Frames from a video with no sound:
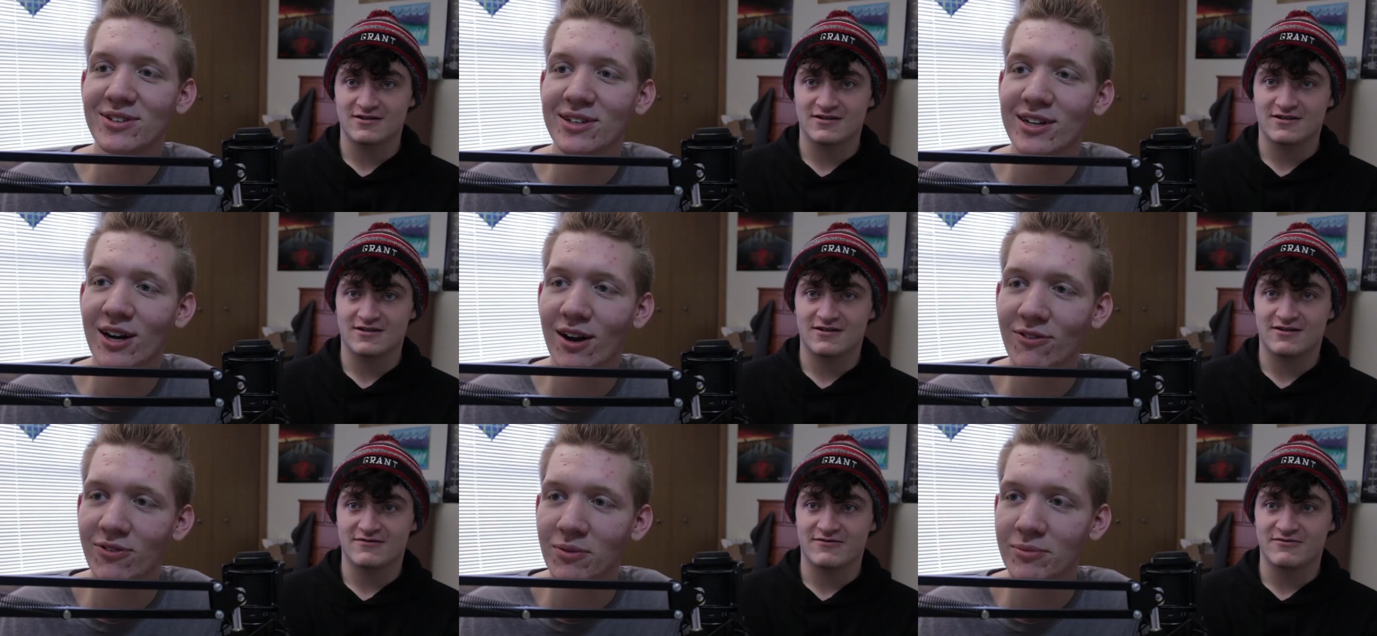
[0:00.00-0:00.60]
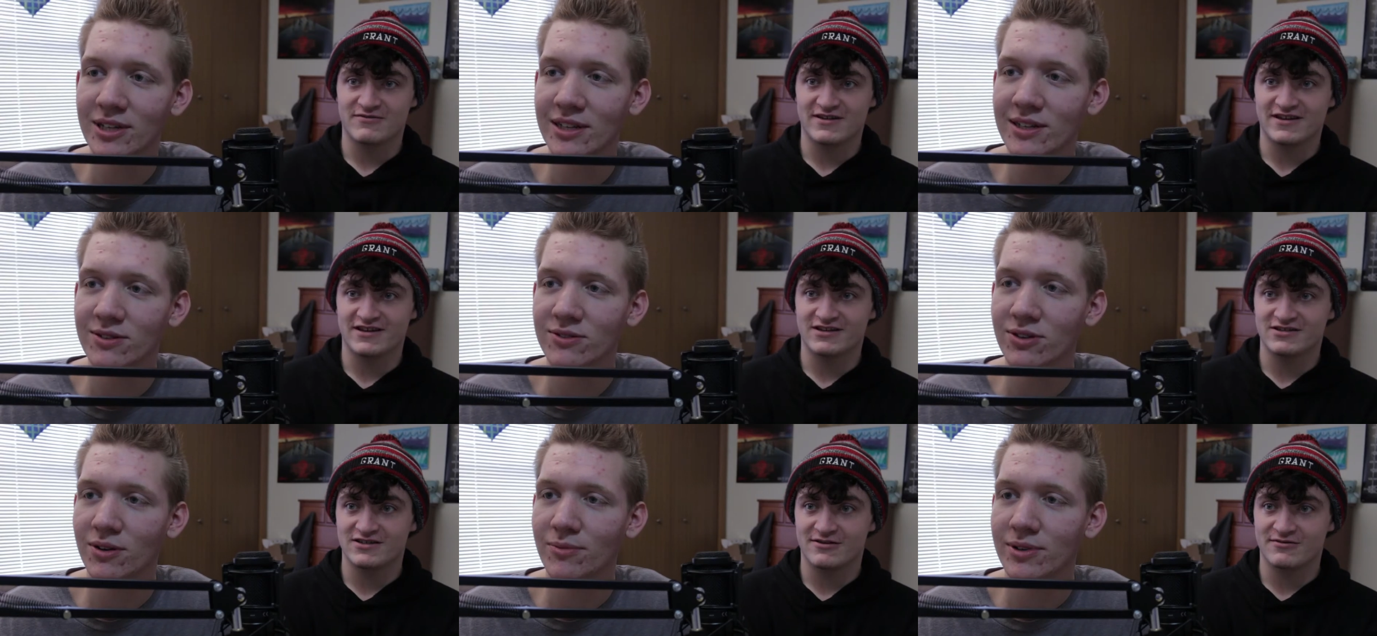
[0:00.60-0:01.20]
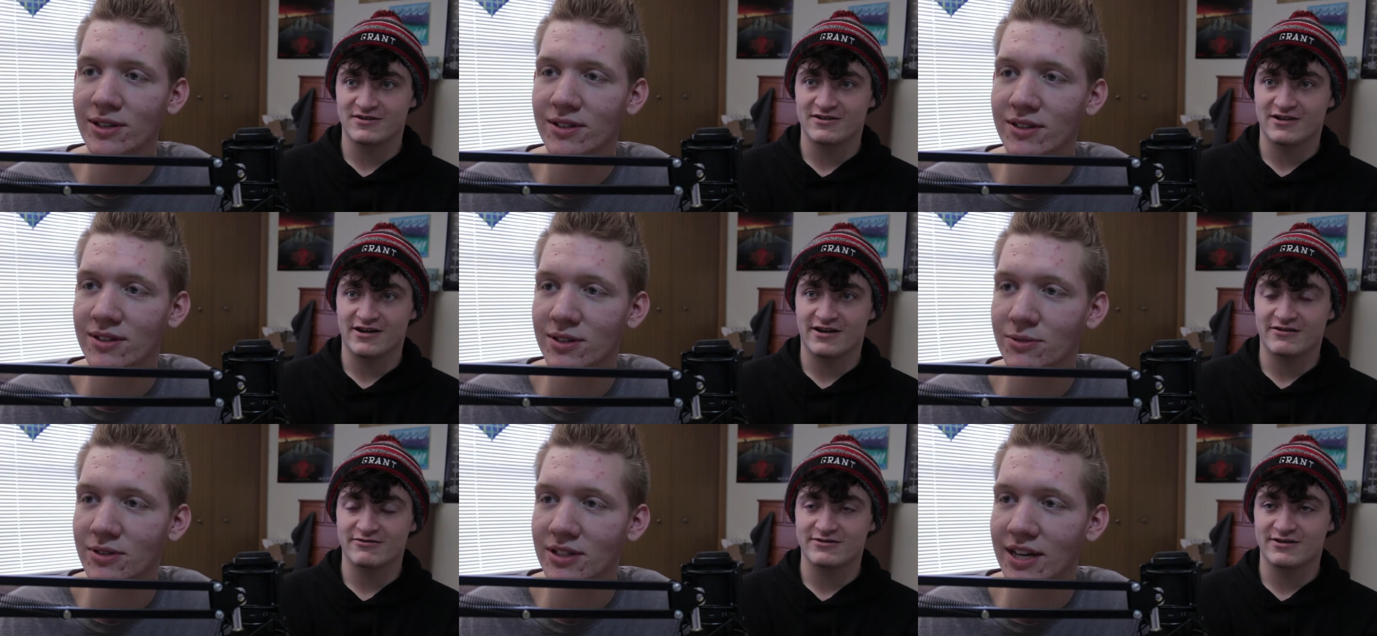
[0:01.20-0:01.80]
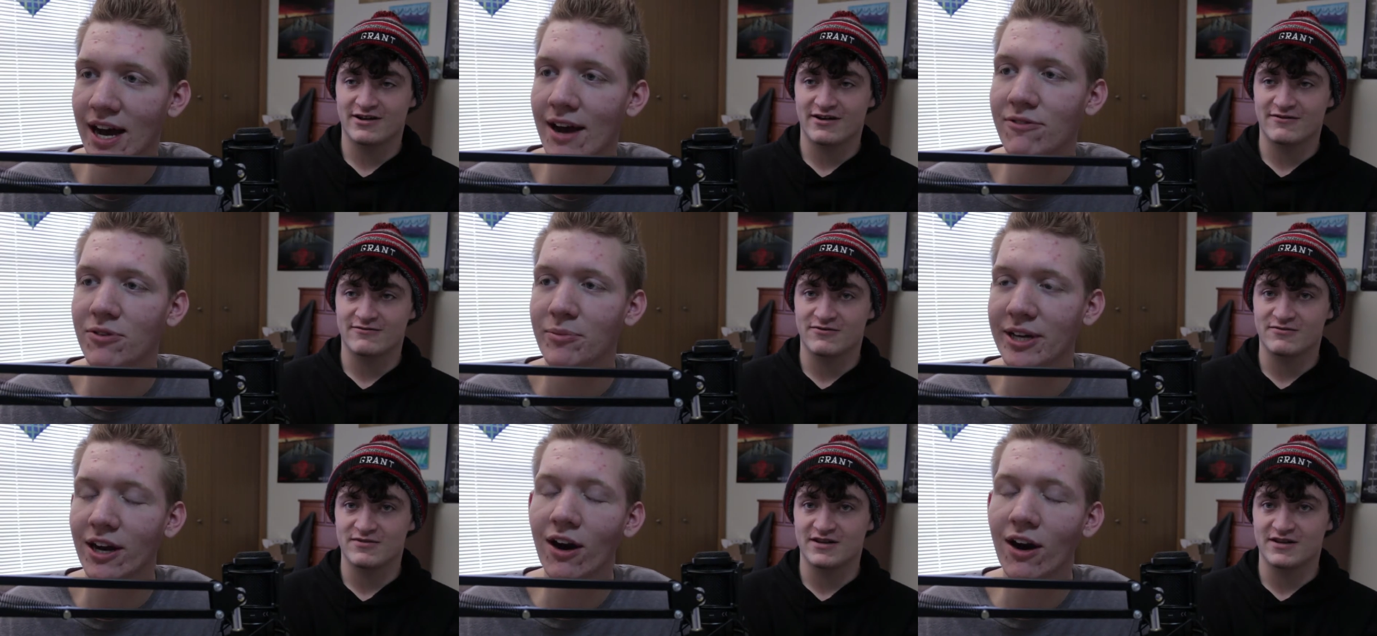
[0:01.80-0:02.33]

Speaker 1: took it off for me. You told me that you would die for me.